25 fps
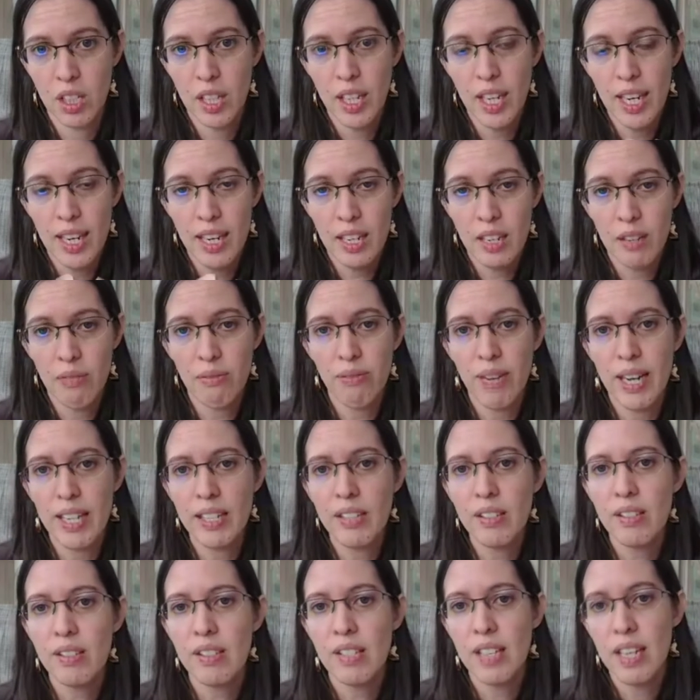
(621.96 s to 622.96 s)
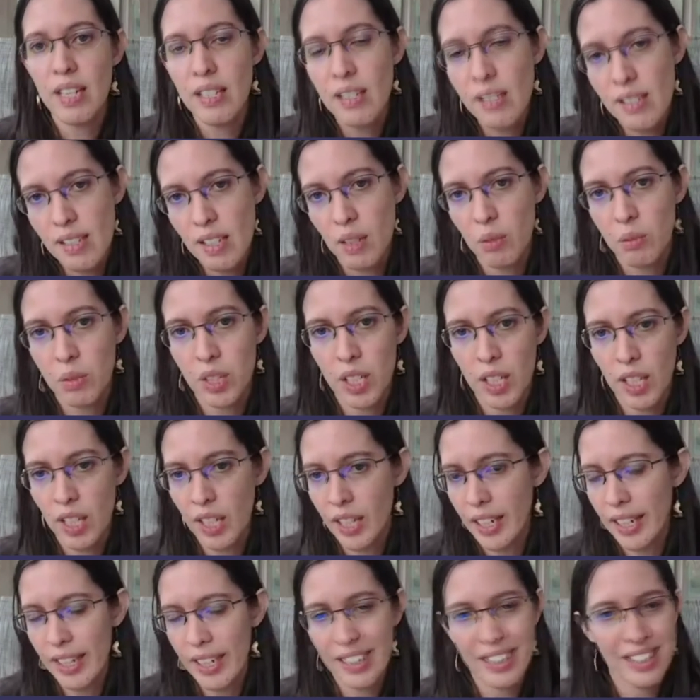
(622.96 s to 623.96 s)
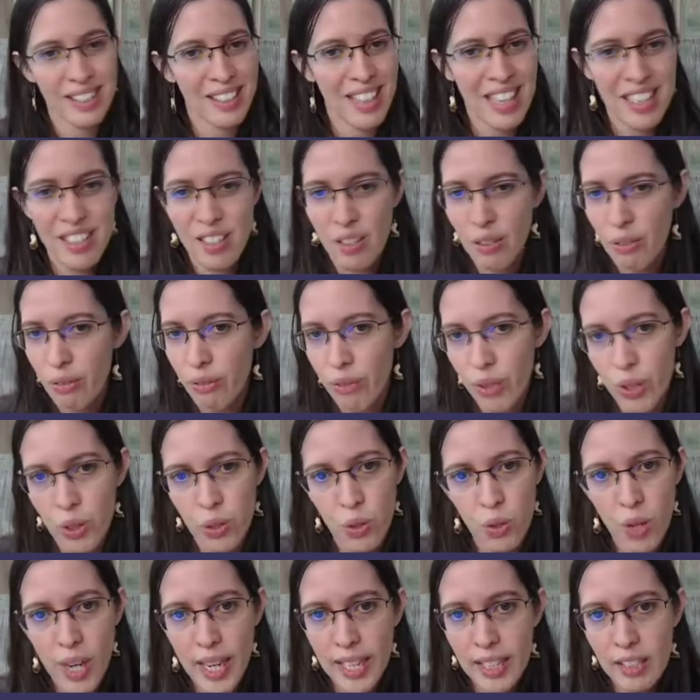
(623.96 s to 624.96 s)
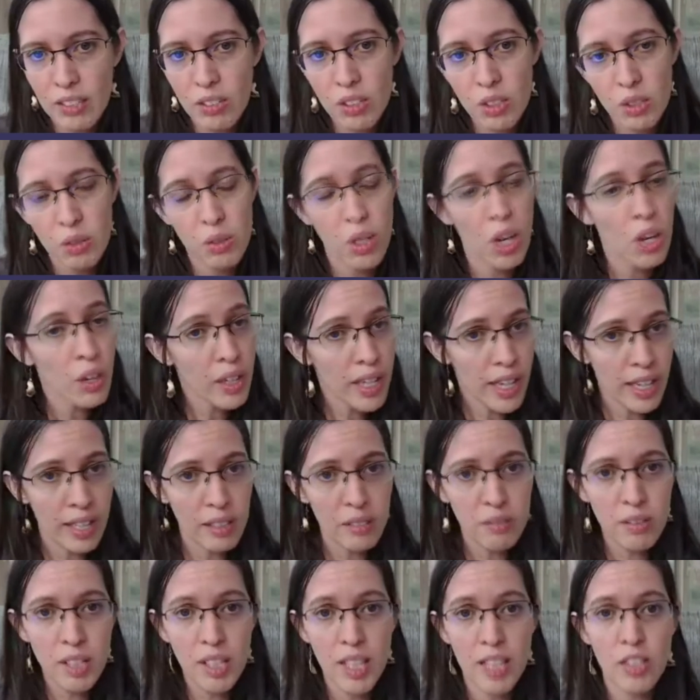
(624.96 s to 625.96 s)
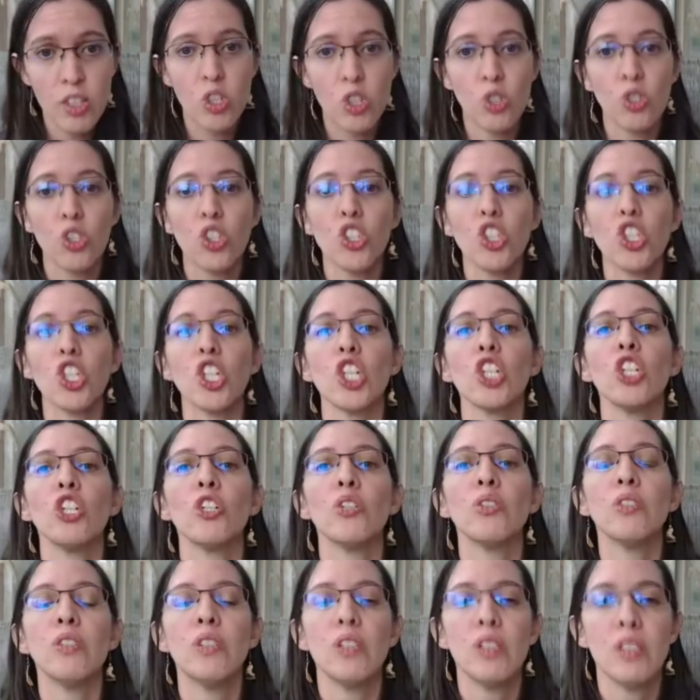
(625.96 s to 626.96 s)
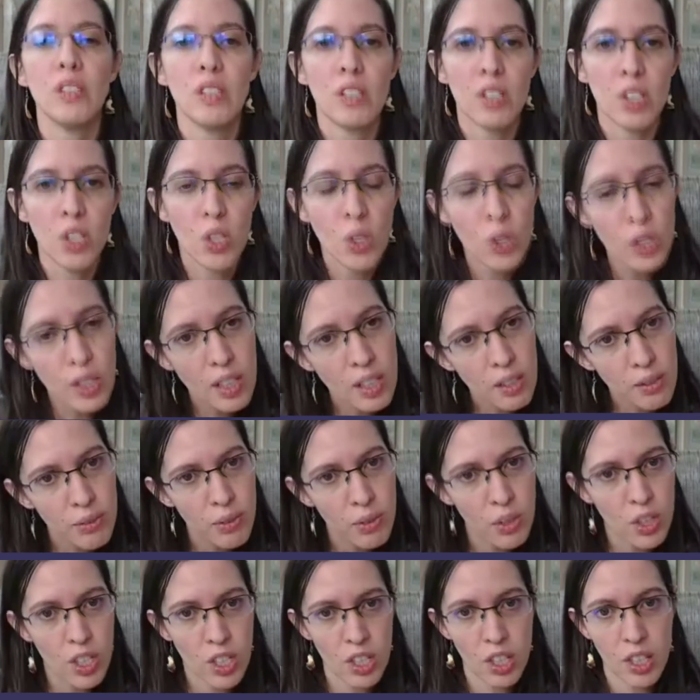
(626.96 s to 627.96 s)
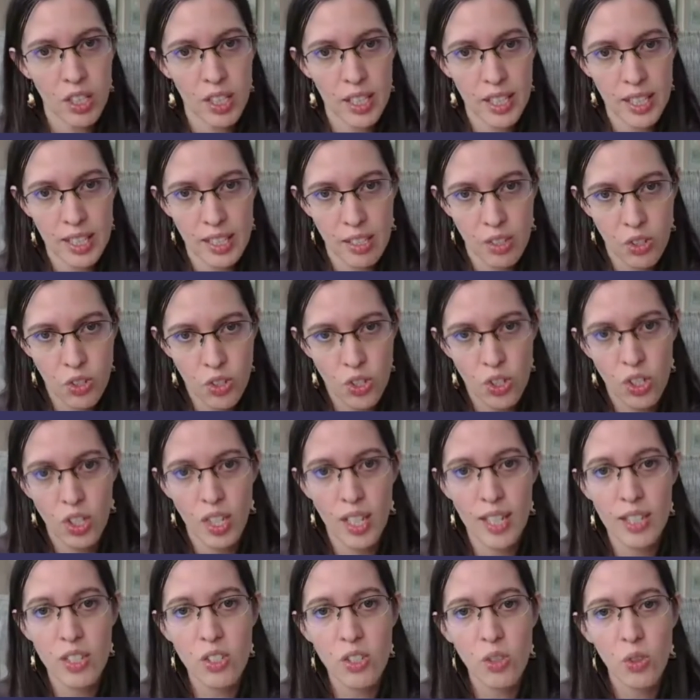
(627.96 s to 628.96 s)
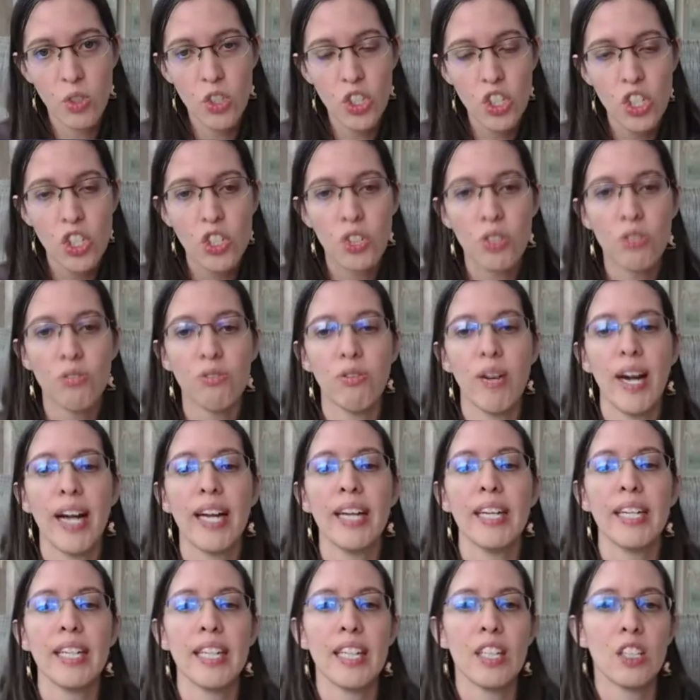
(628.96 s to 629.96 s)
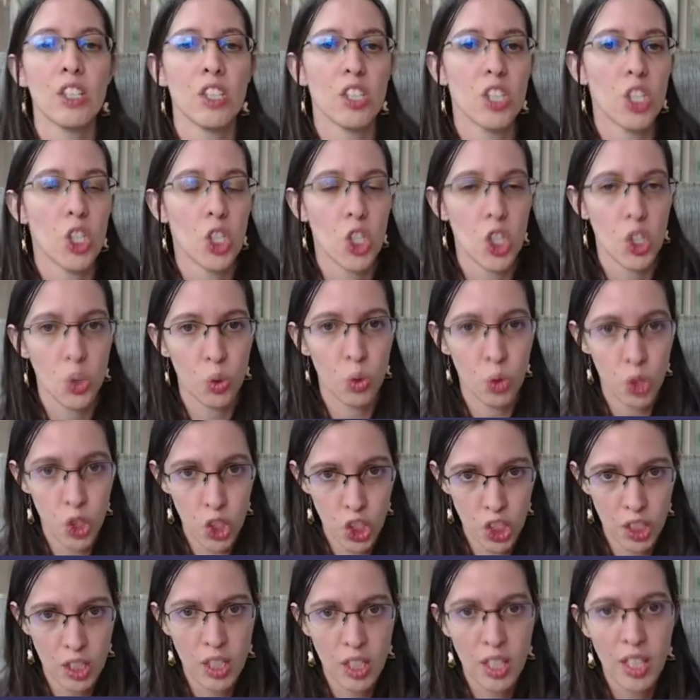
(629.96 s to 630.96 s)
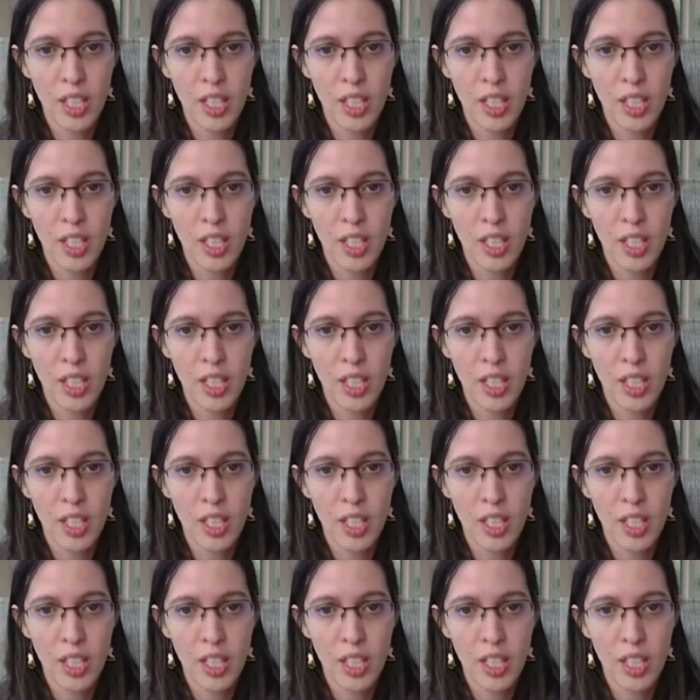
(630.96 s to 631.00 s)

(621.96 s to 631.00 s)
And if I say something and it doesn't feel right, okay, then let's continue looking for another answer. Let's continue finding another solution.